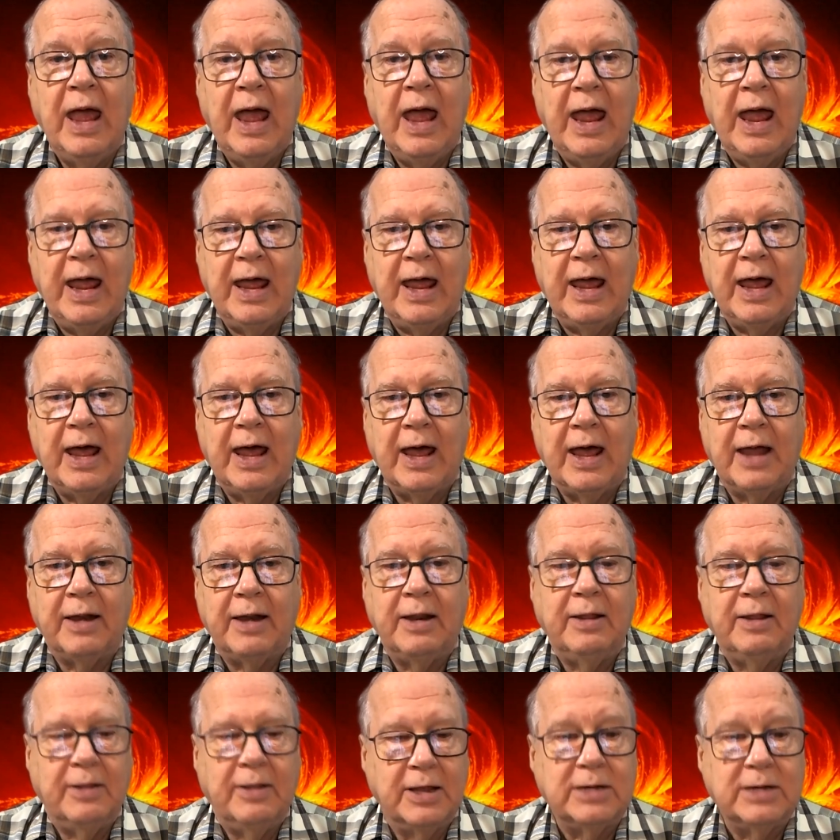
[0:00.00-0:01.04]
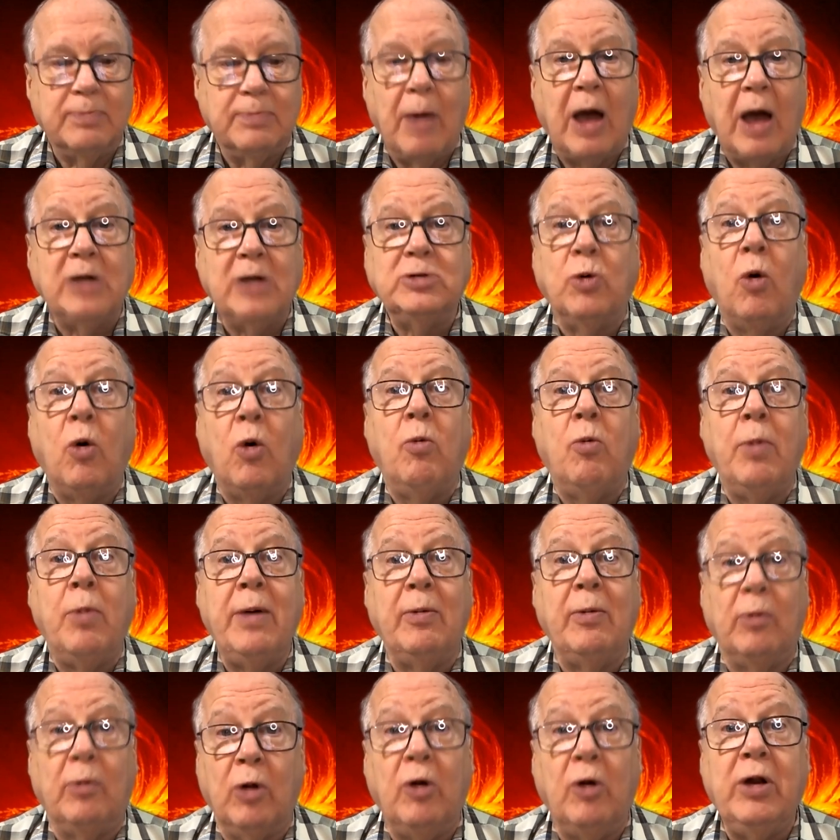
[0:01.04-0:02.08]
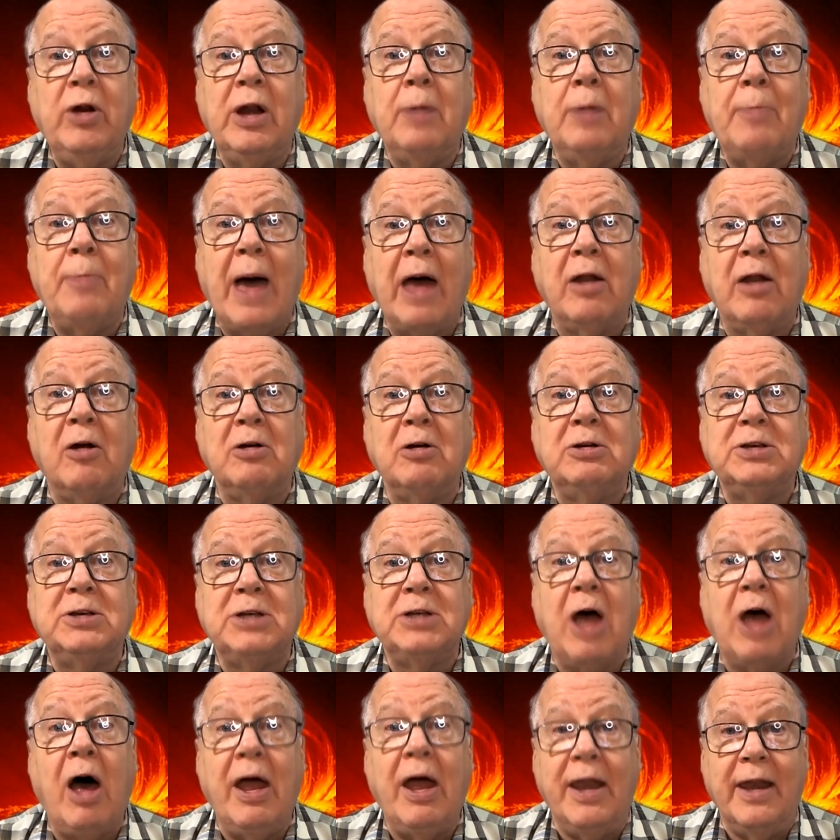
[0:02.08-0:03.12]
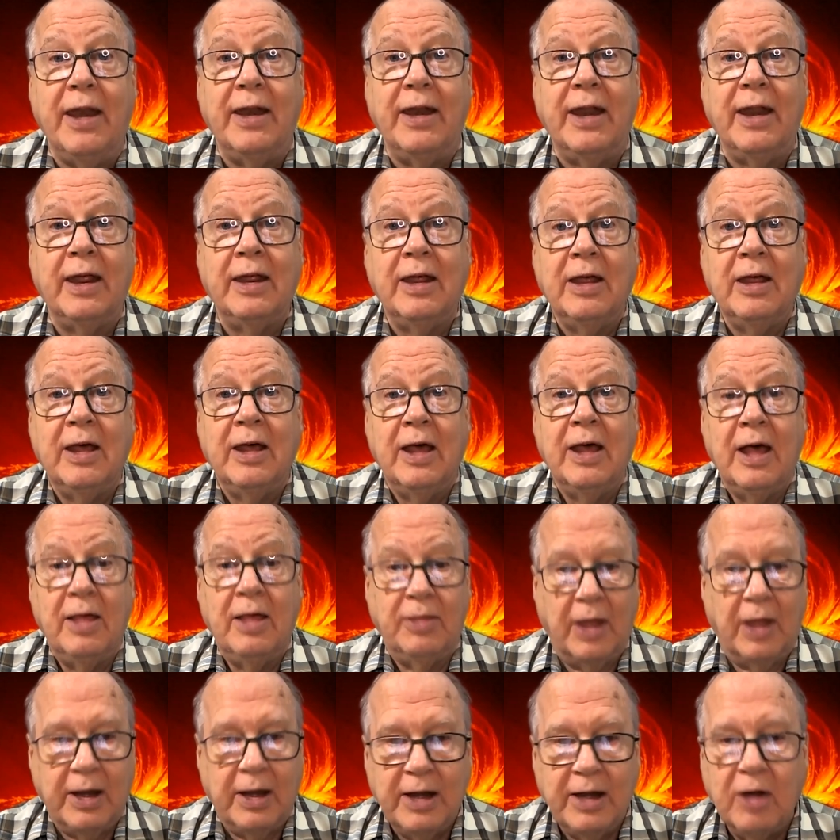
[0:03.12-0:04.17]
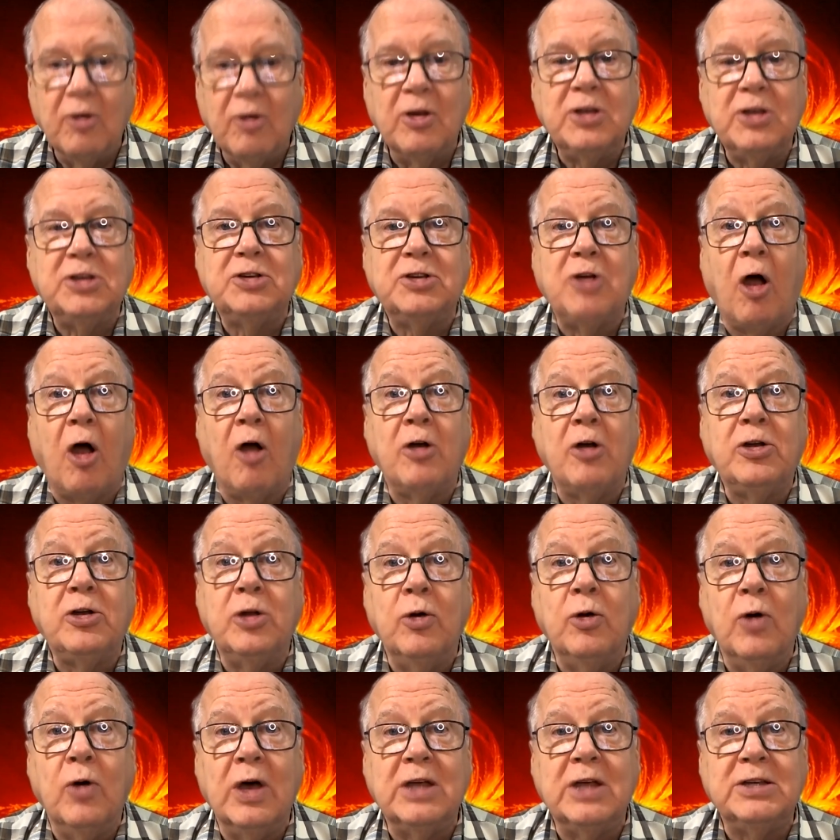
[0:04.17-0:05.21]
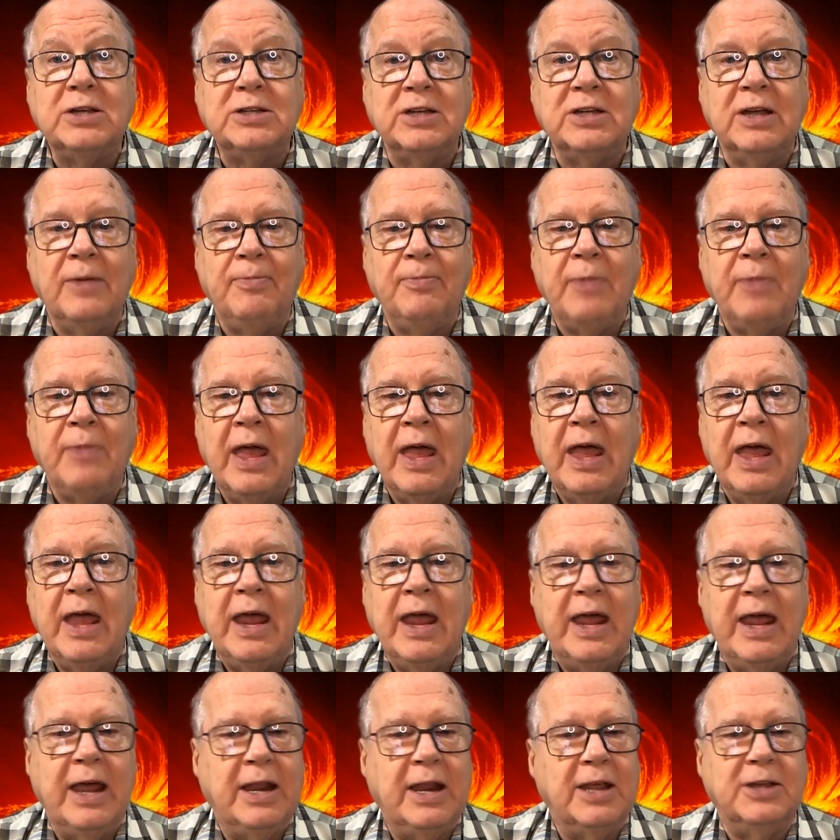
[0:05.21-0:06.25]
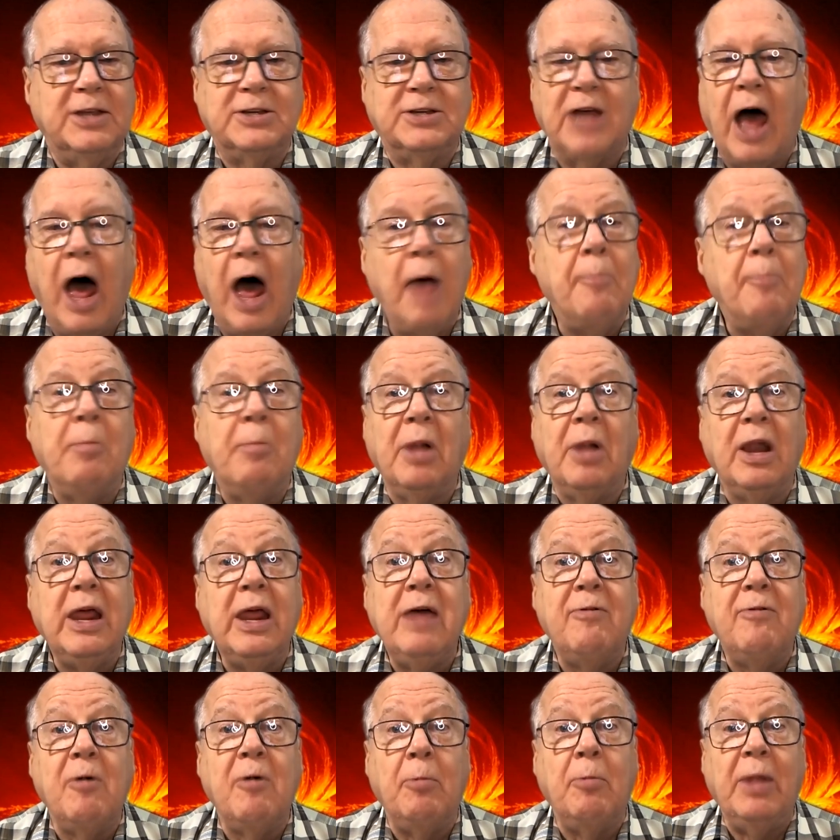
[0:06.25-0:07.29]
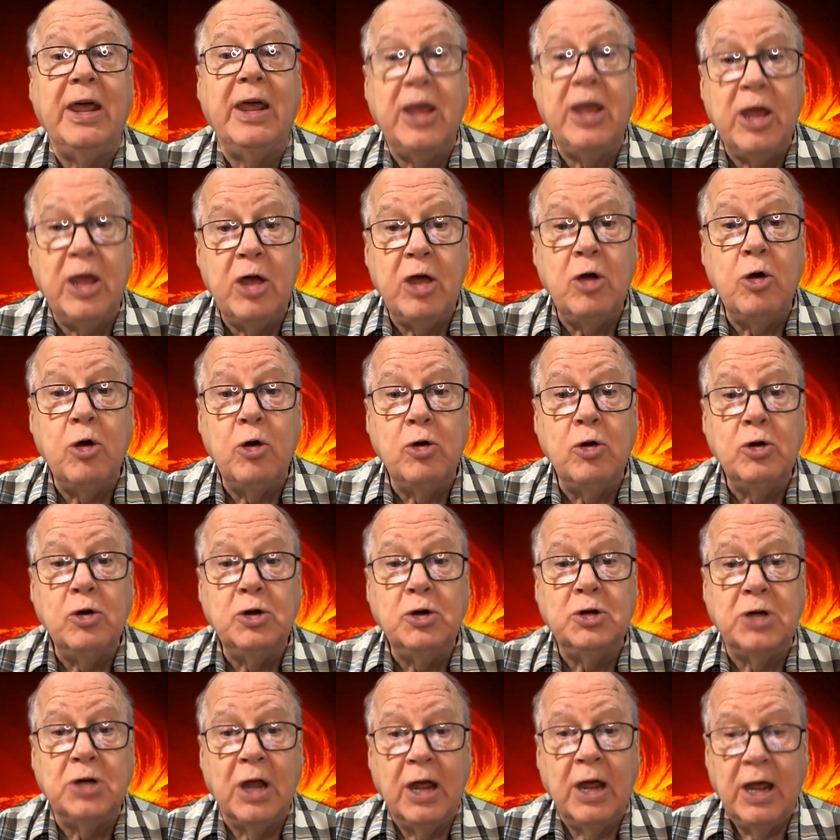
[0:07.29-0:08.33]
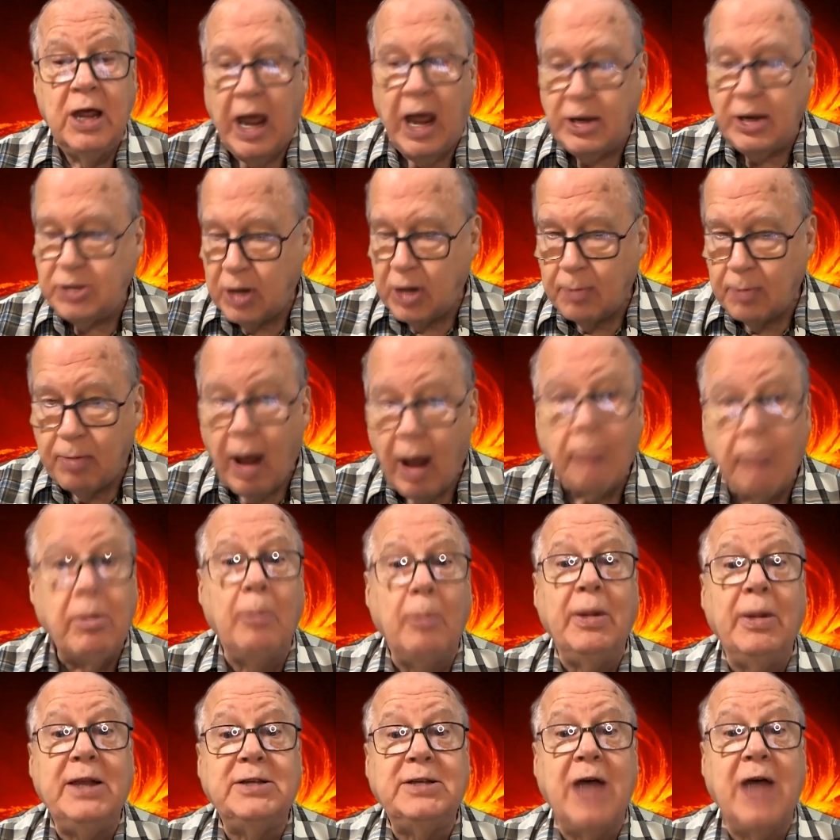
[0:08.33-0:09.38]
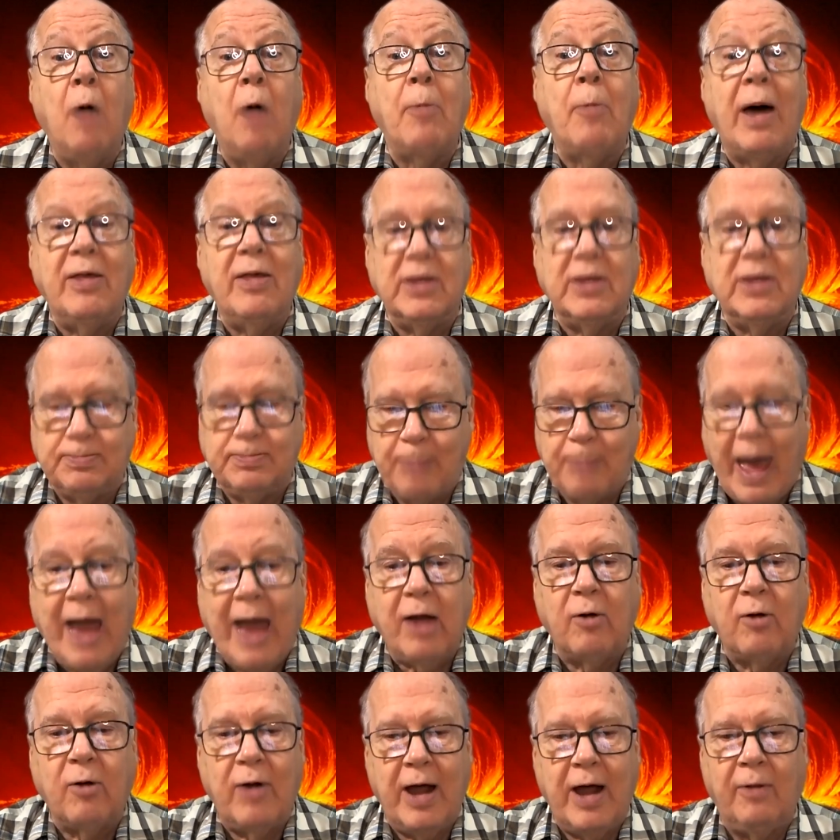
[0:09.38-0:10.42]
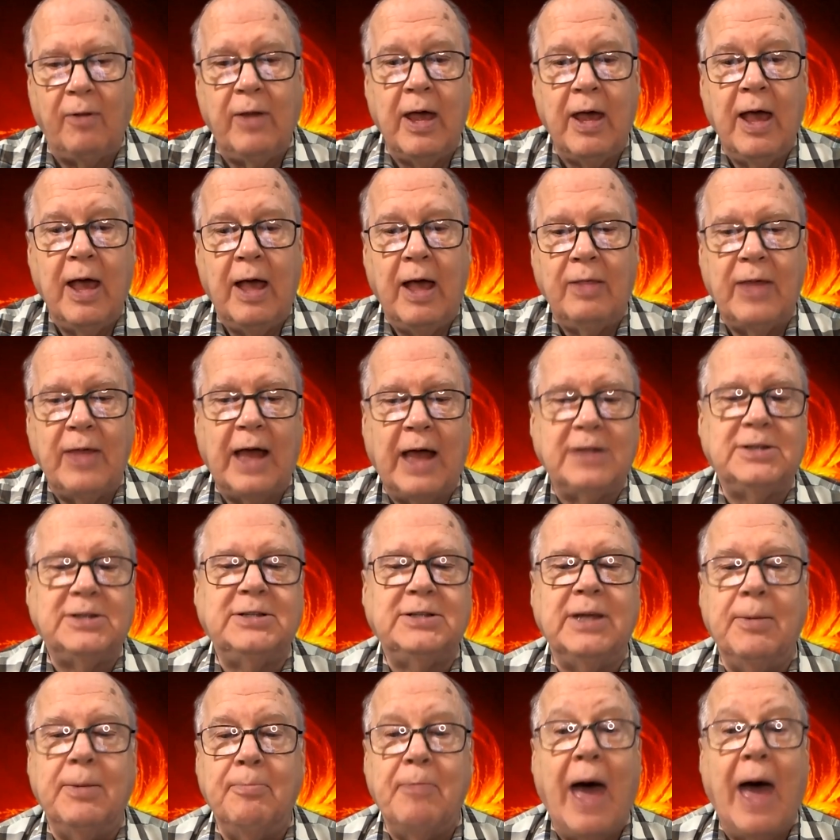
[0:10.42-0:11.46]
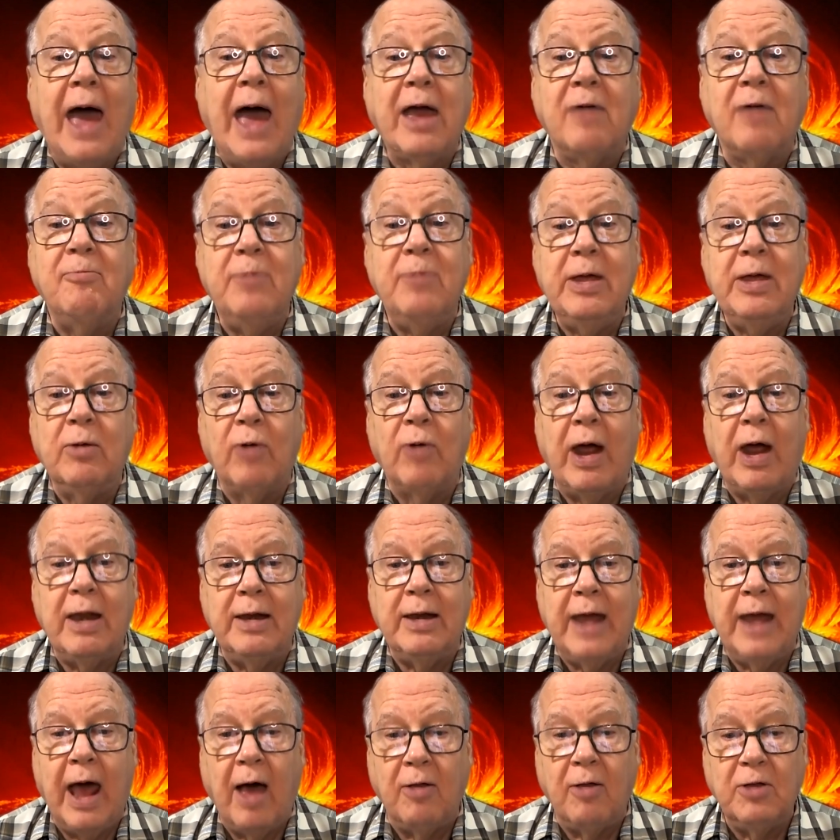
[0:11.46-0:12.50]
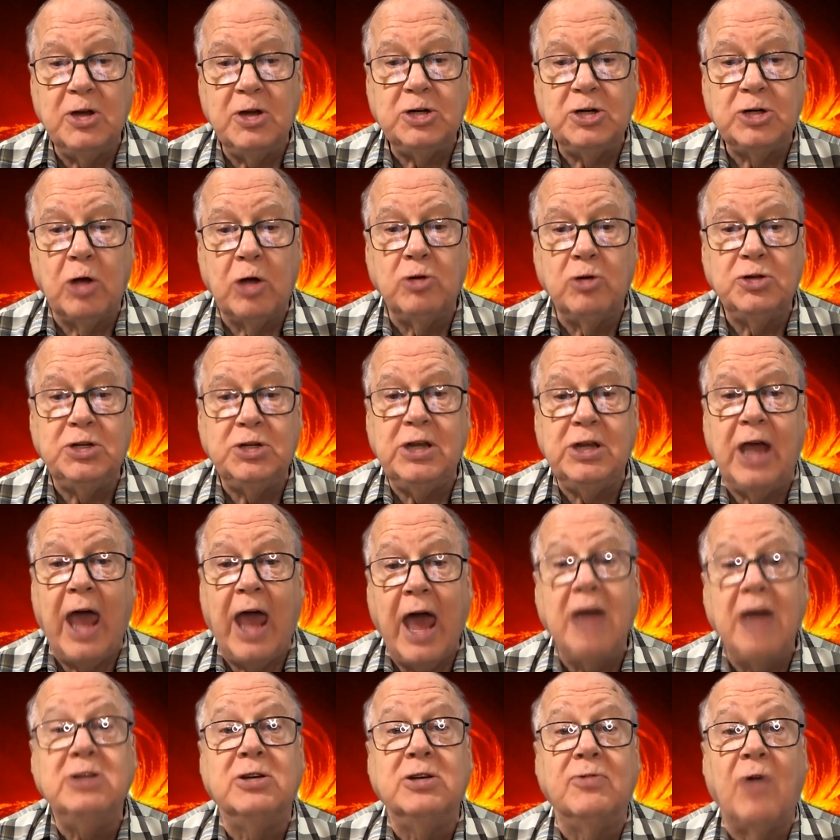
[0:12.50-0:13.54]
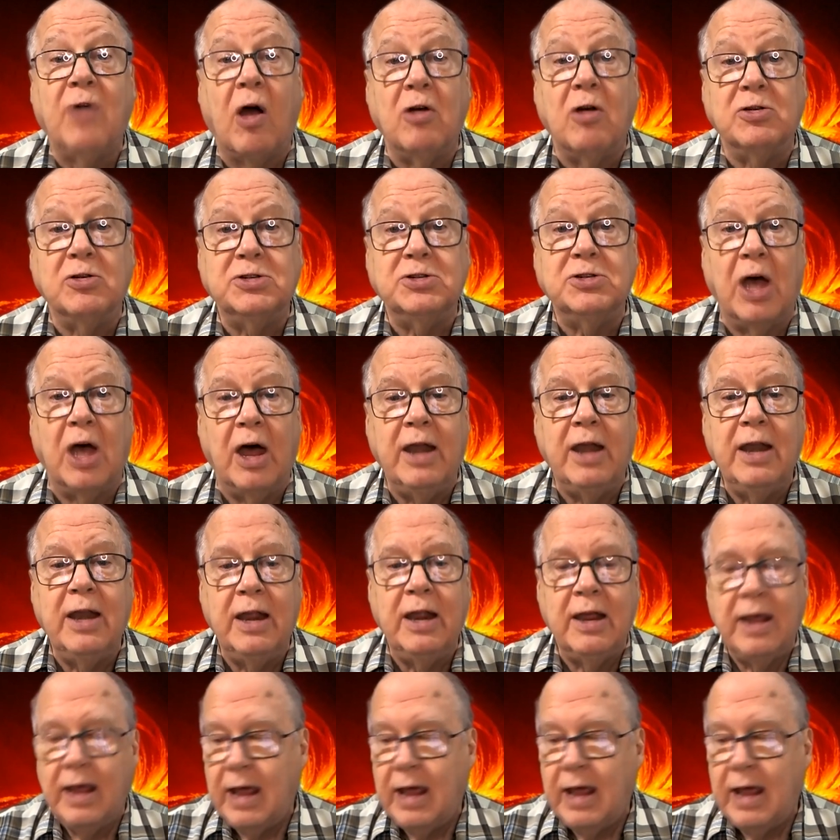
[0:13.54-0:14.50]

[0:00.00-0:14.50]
And this module, we'll be learning about our sun, the nearest star to us. It is unbelievably huge. As you can probably tell by this background that's in back of me right now, this shows the edge of our sun.